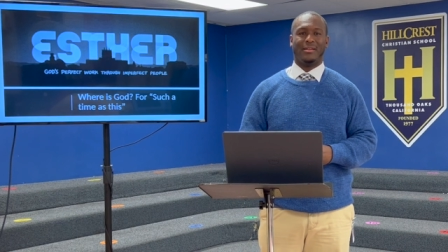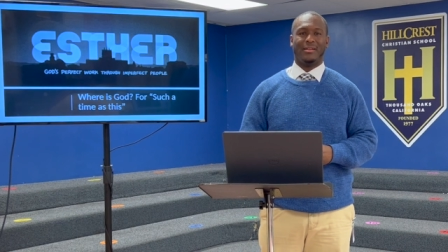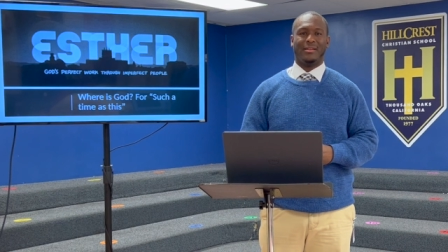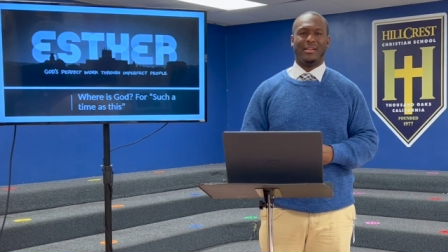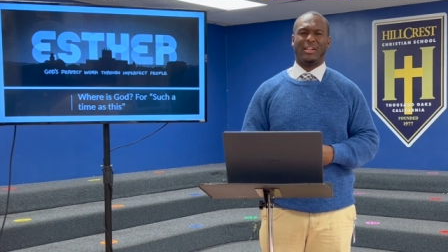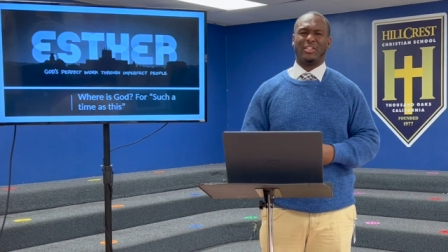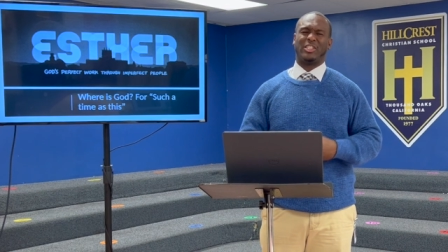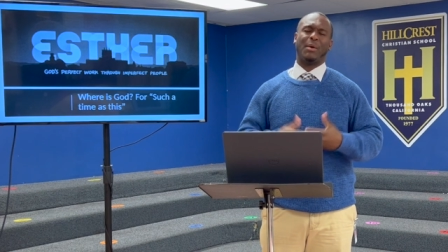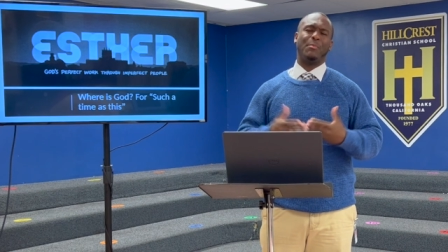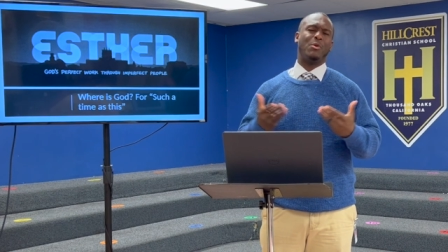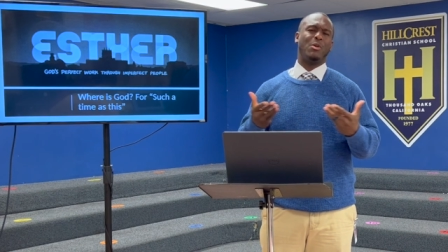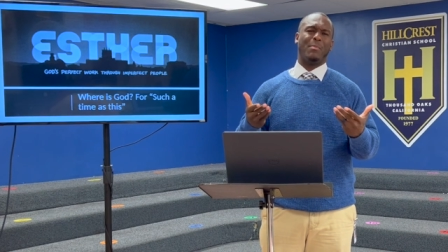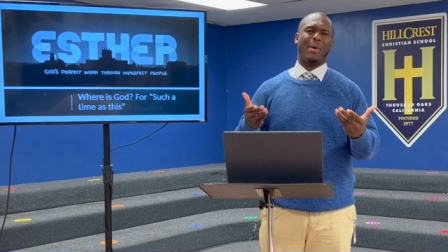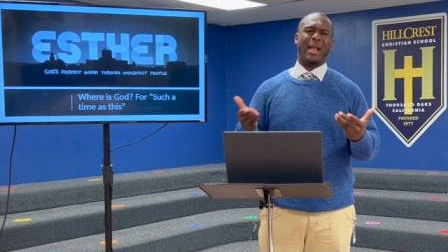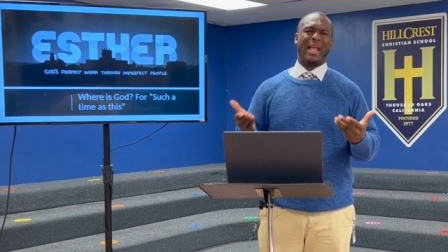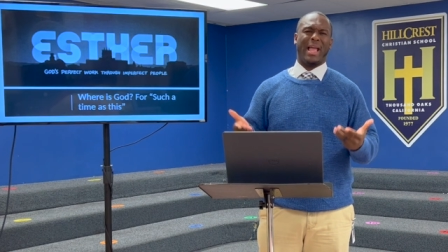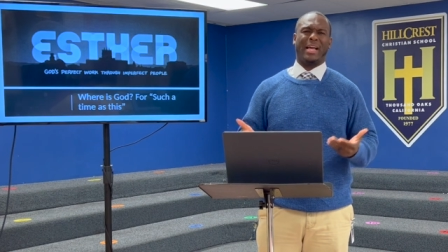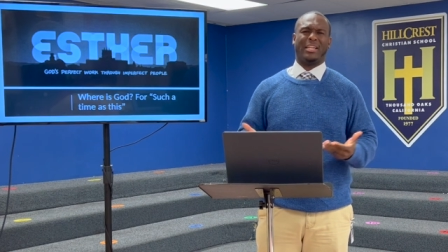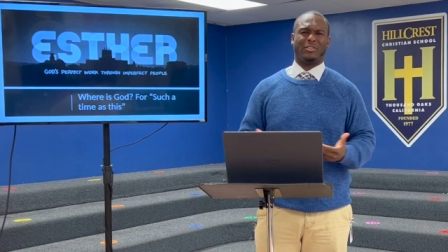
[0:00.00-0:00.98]
Now, some of you
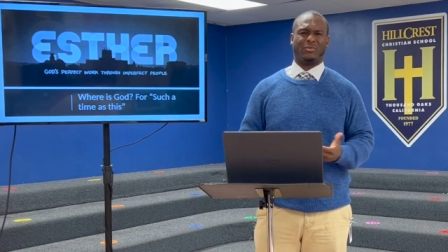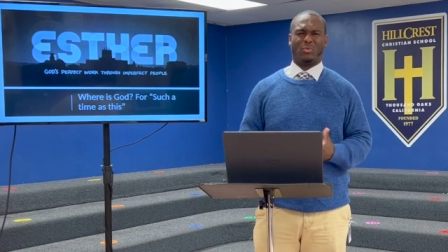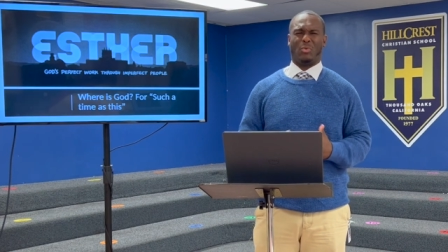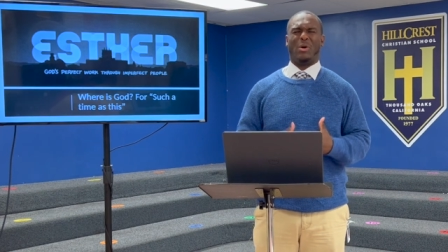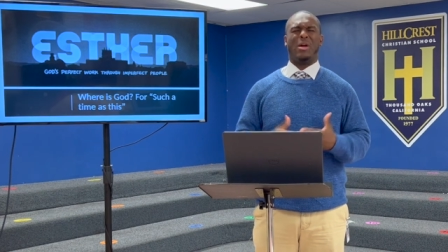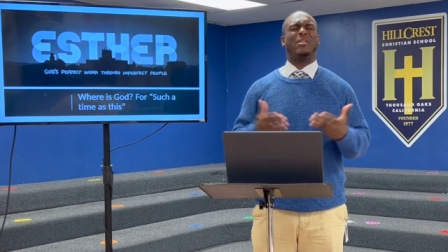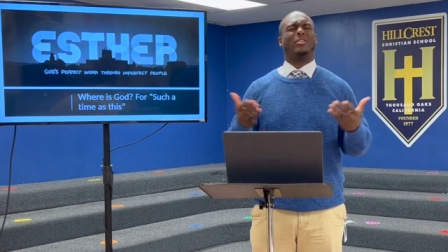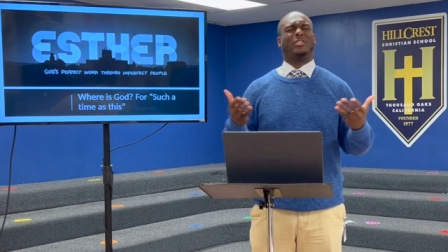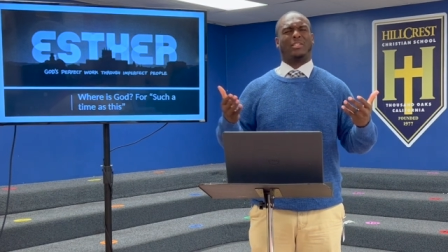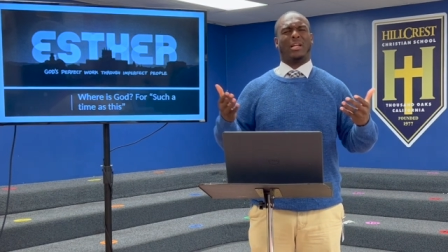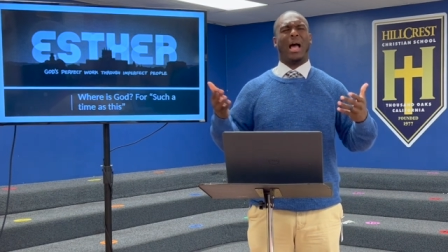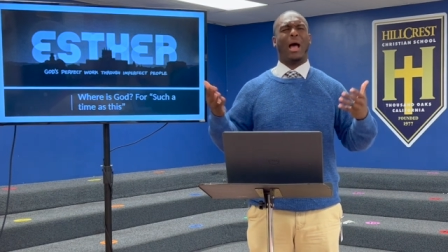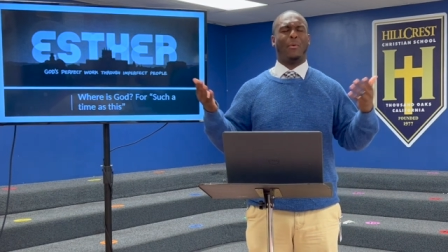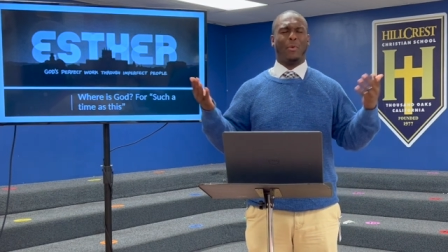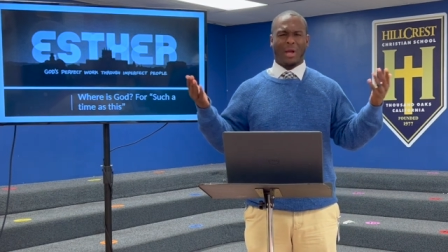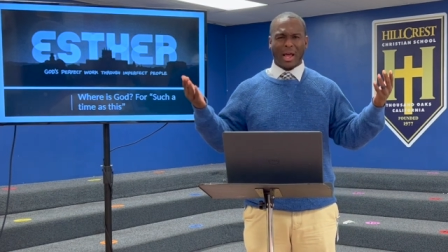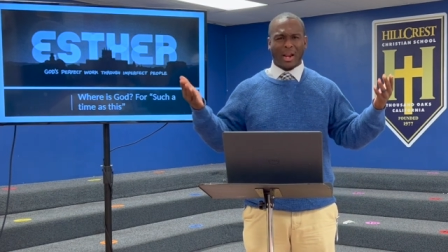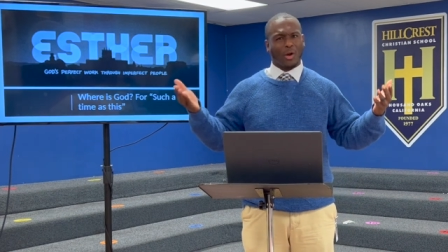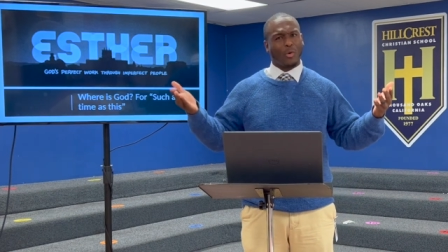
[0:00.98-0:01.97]
might ask, well, where is God?
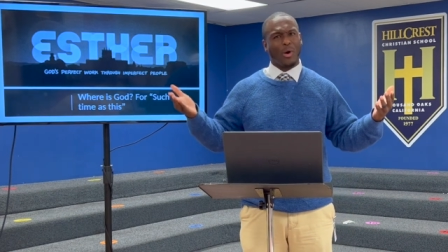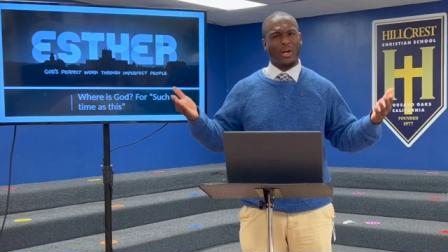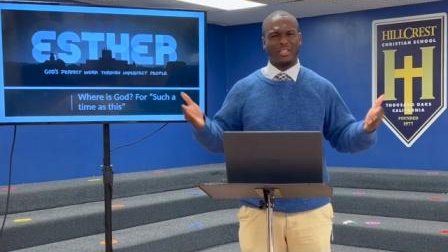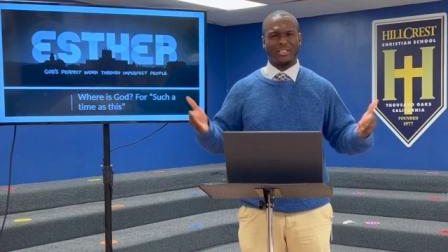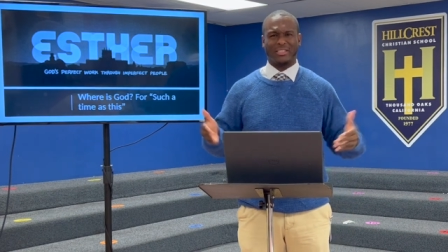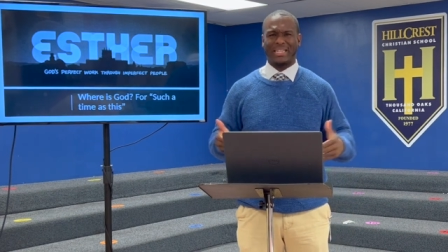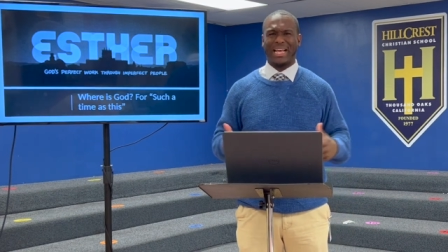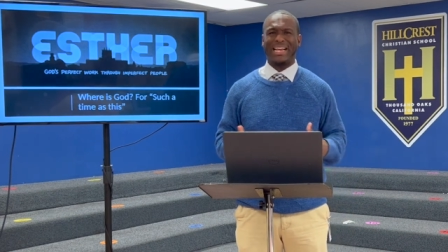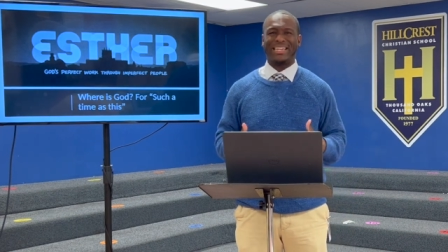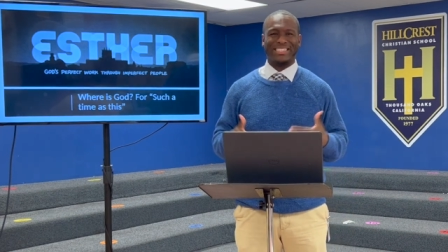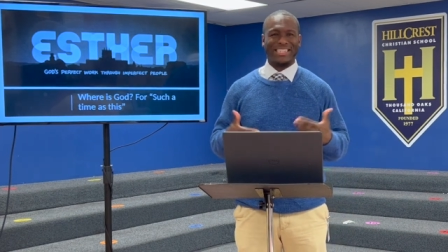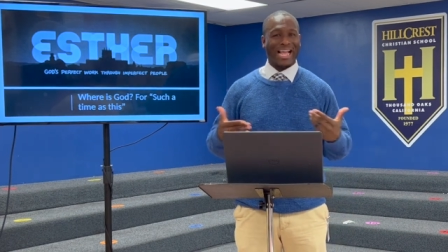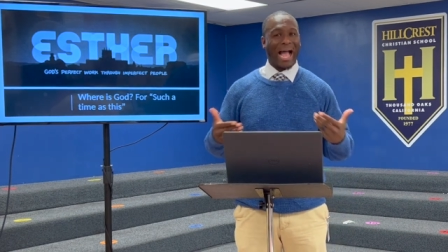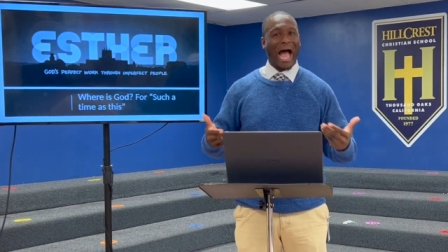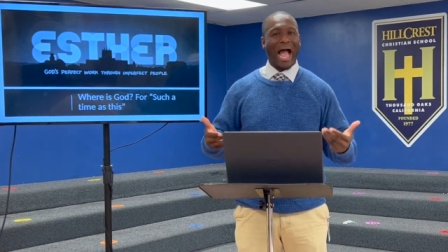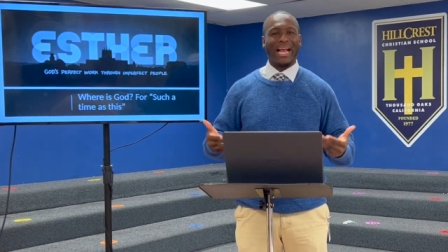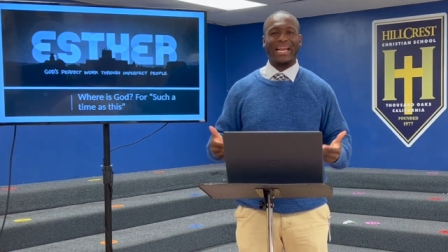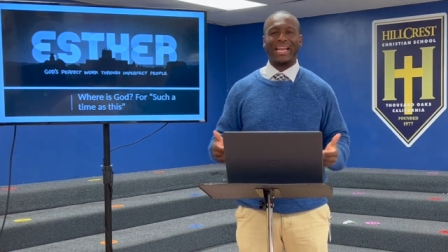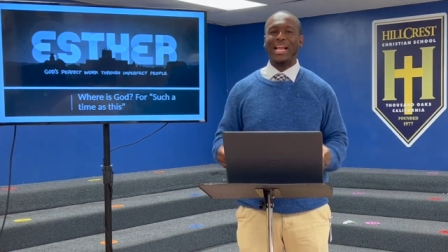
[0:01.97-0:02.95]
What kind of question is that? Is he
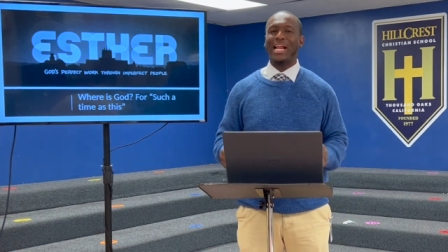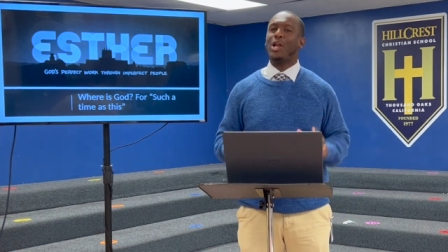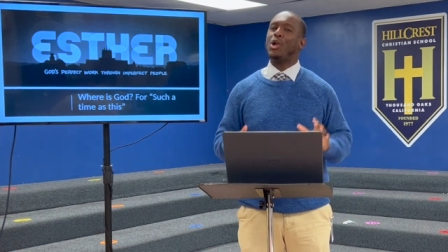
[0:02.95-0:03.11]
hiding?